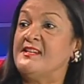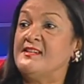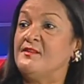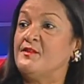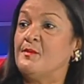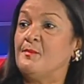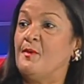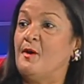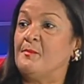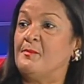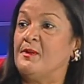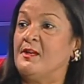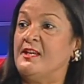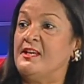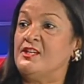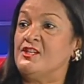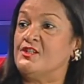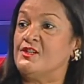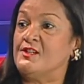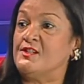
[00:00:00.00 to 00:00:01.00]
of the
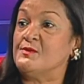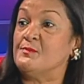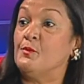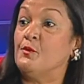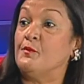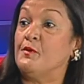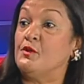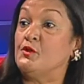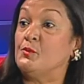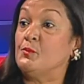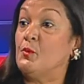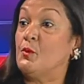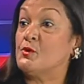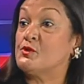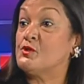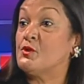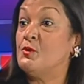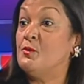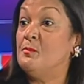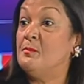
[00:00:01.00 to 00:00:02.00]
population is moving
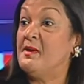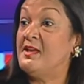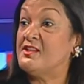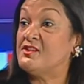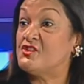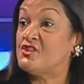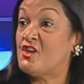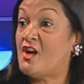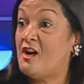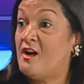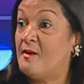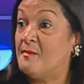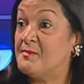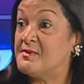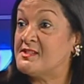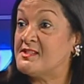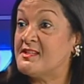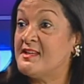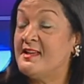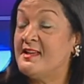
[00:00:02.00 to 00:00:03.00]
towards home-based jobs.